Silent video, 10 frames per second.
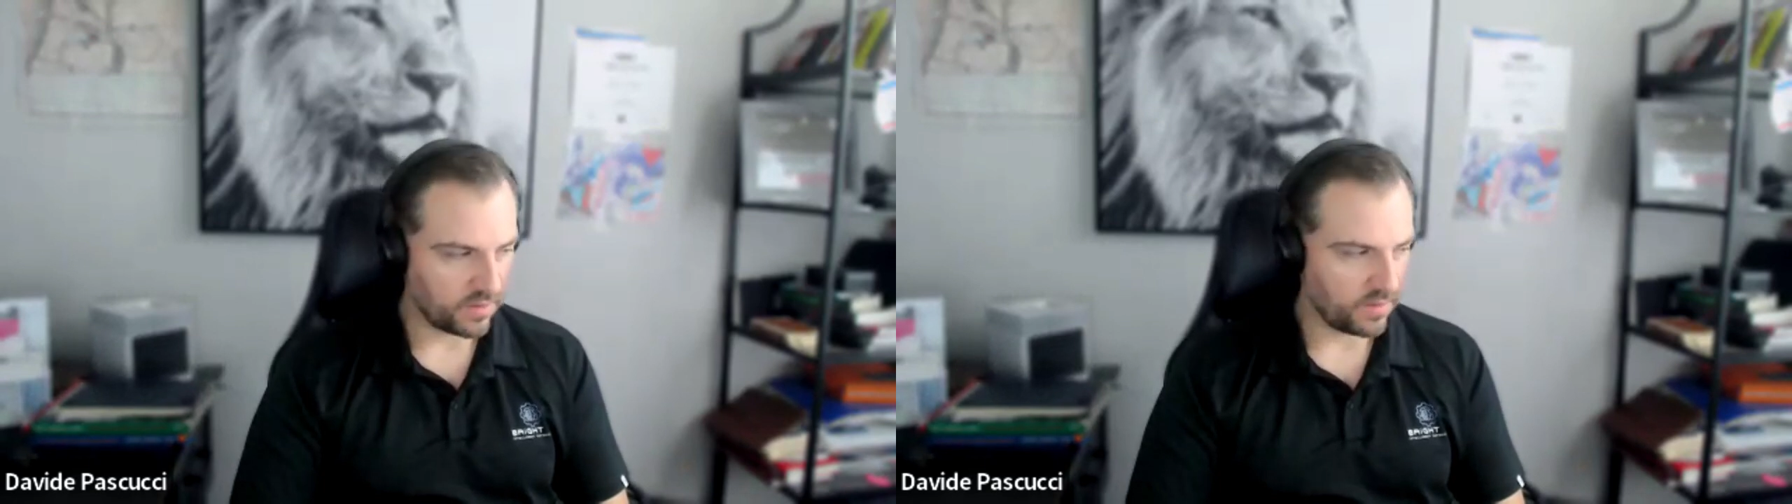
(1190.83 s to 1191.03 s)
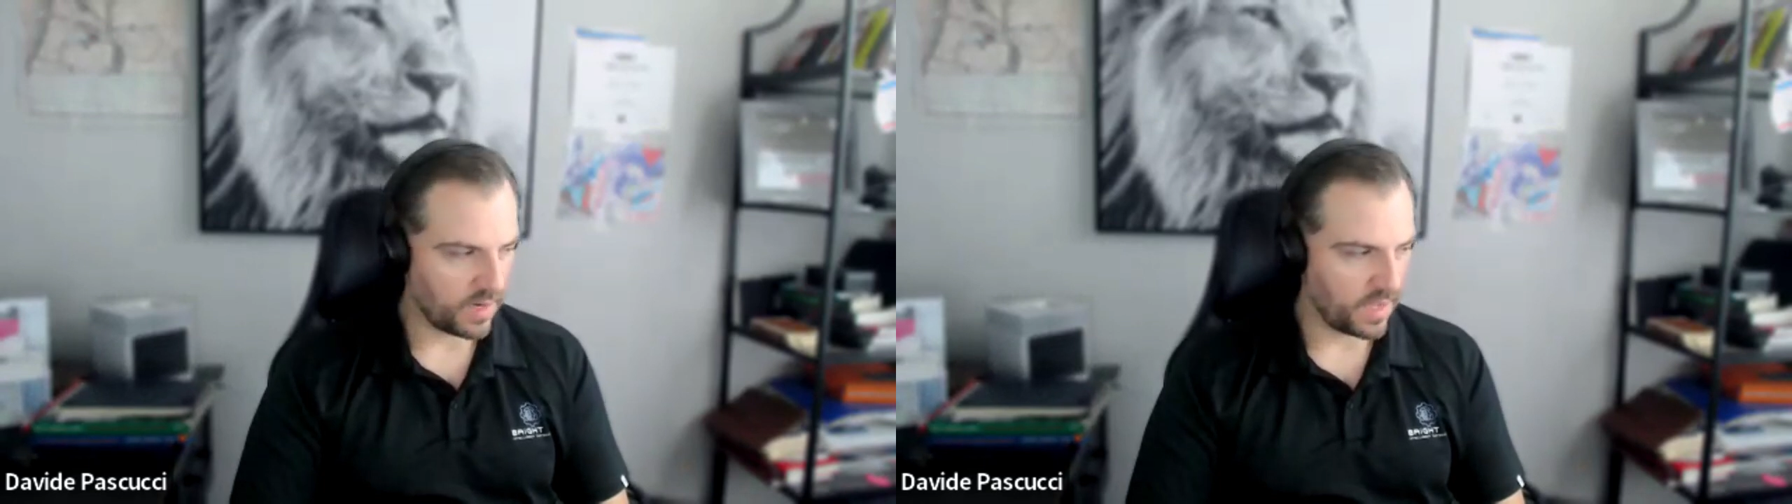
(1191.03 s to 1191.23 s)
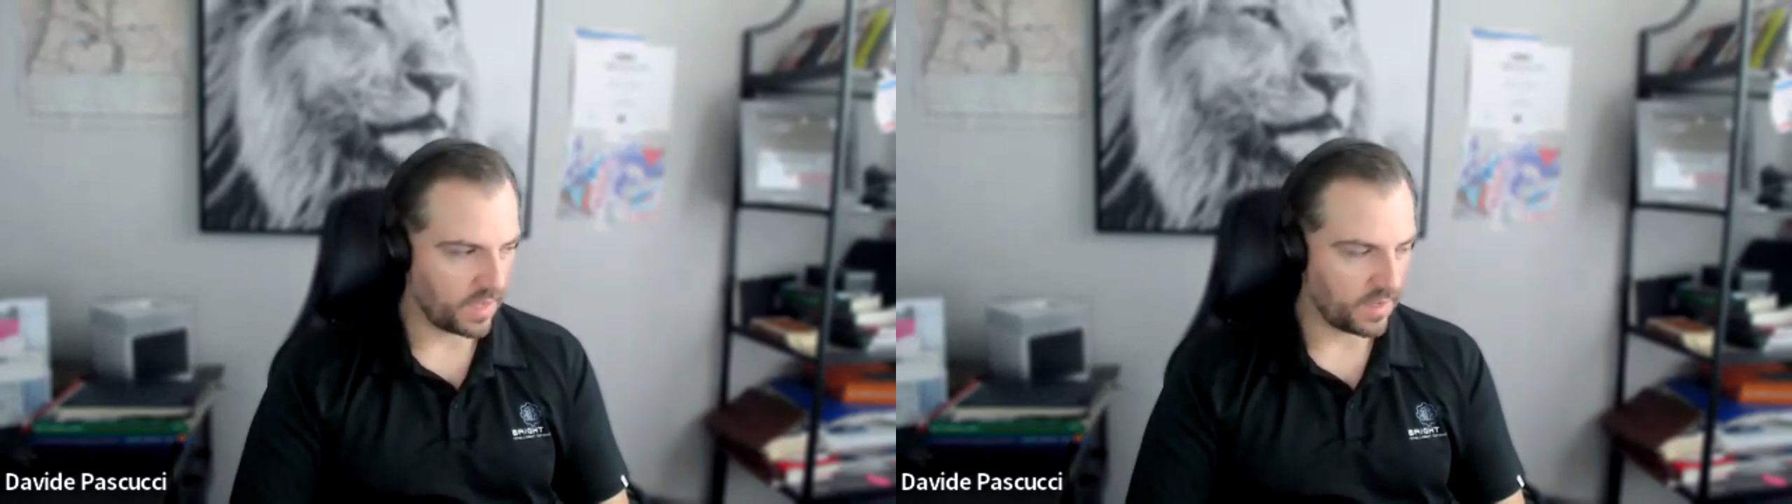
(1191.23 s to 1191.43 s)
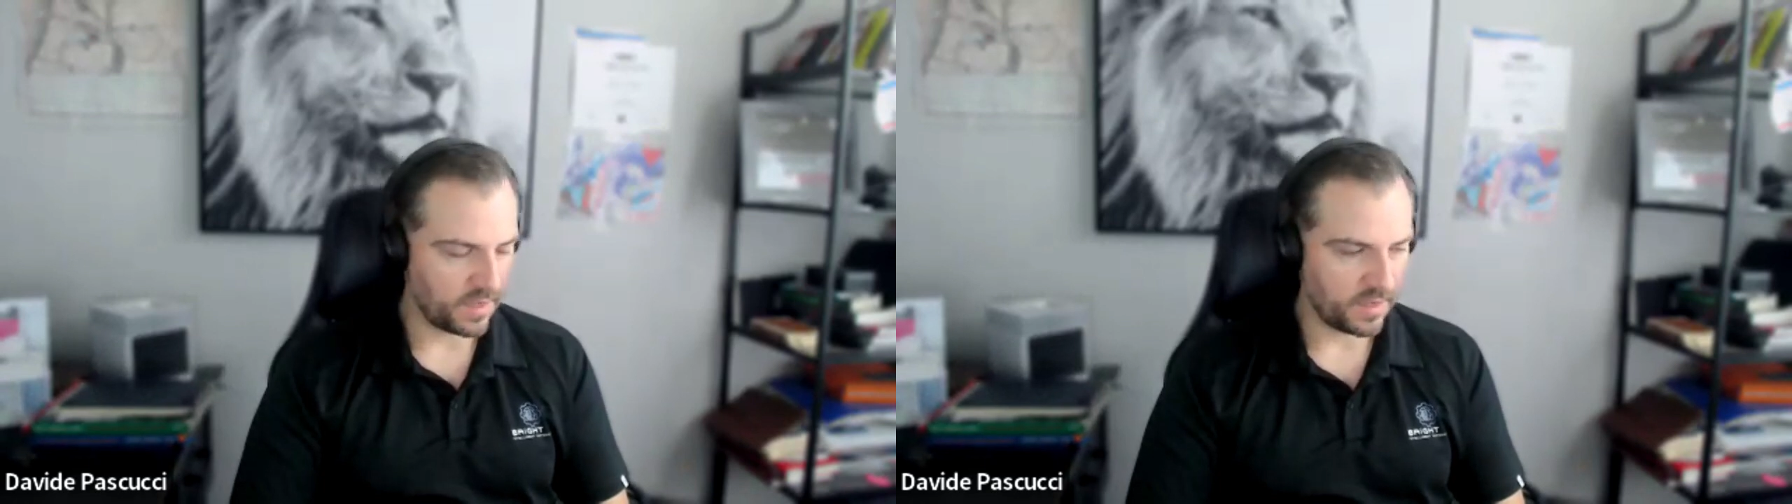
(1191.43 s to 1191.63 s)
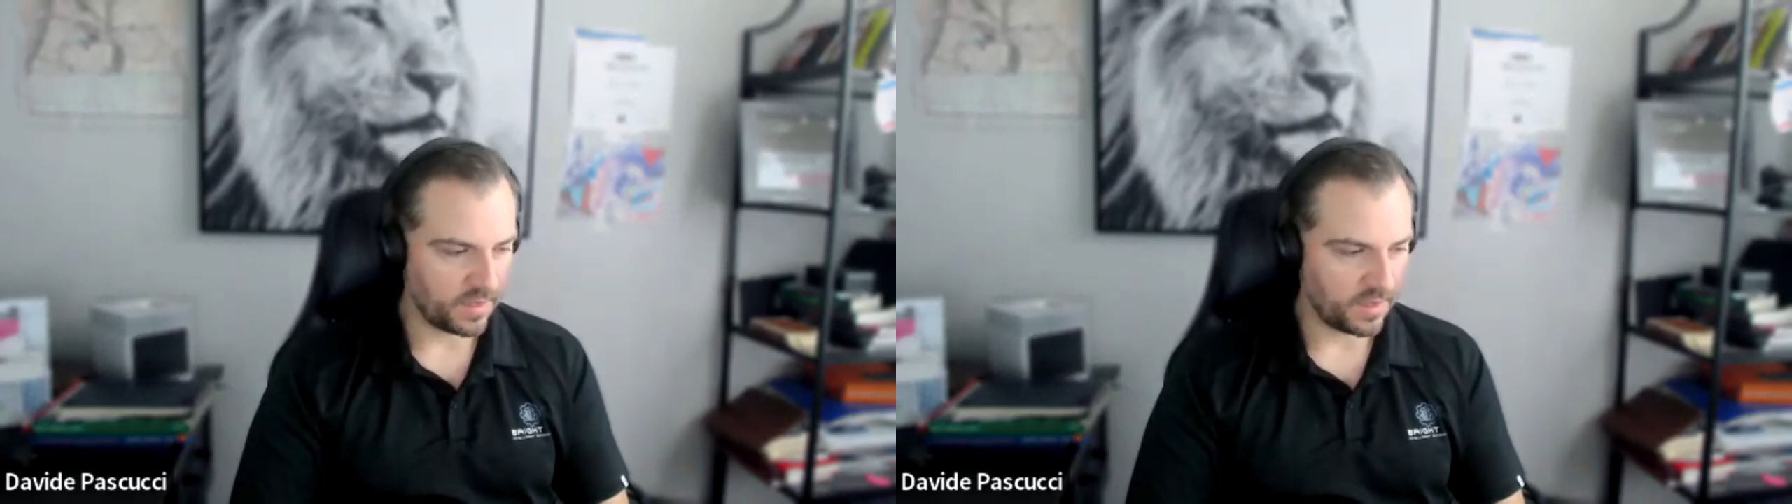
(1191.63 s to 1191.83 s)
like
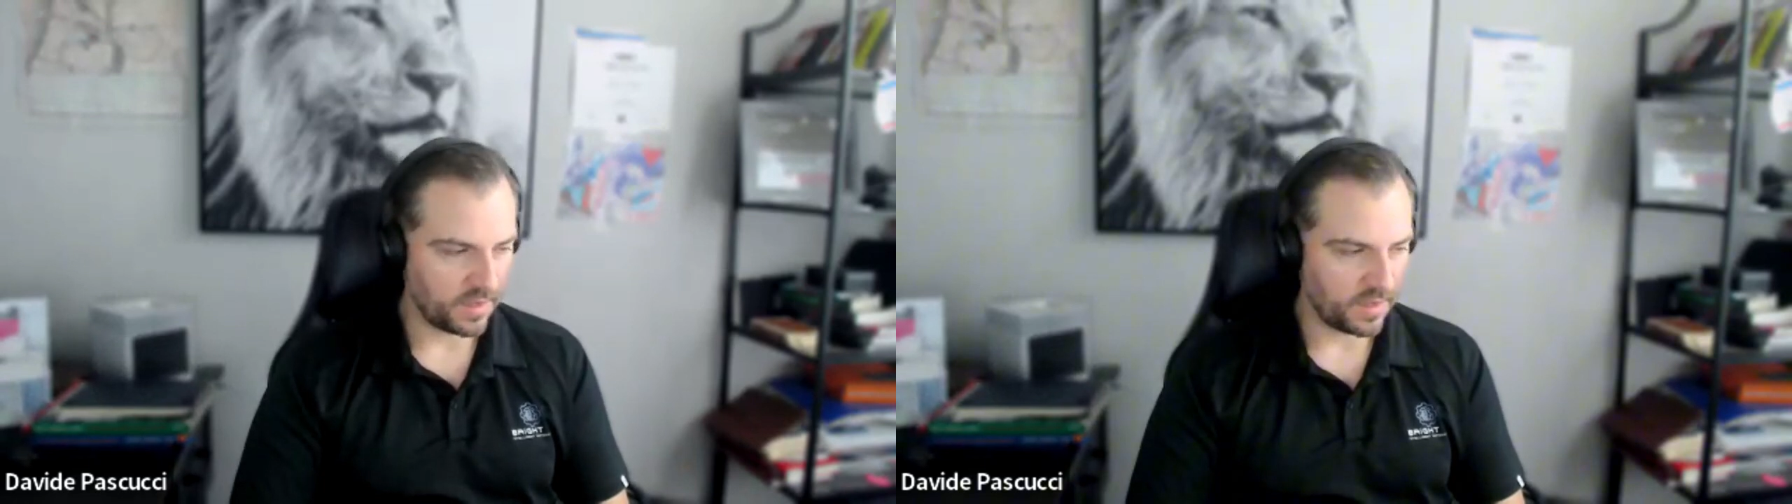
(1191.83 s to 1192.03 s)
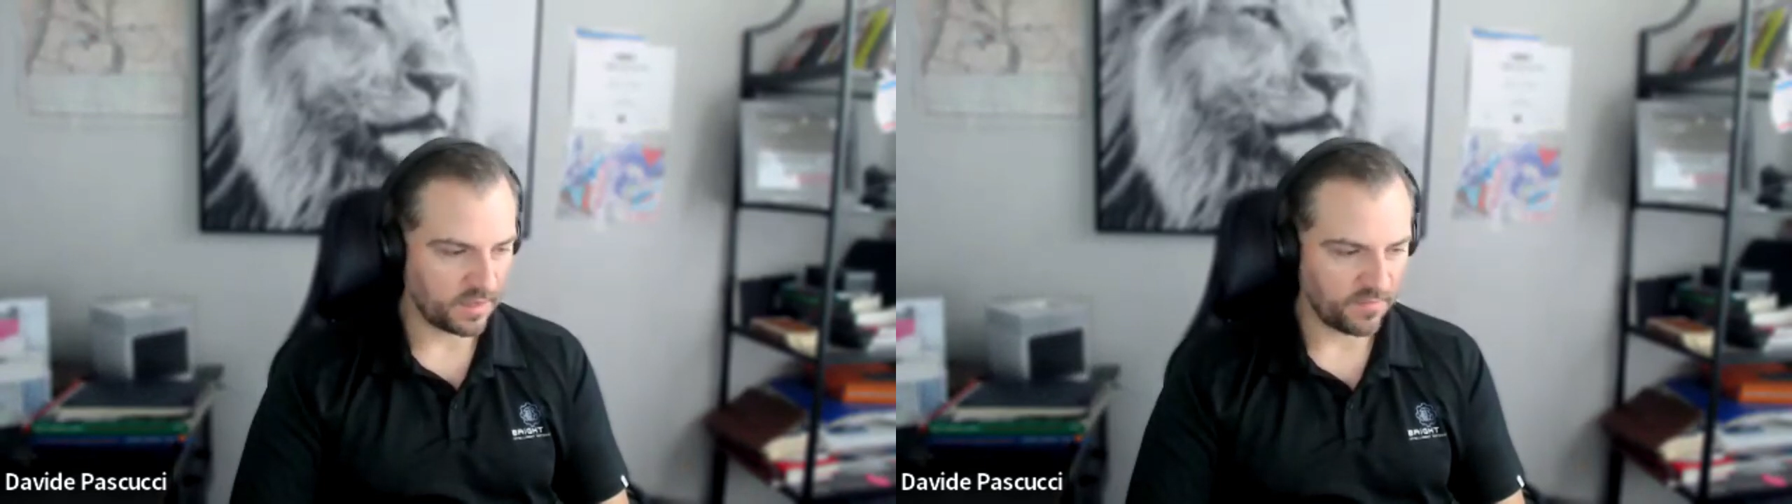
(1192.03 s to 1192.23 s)
in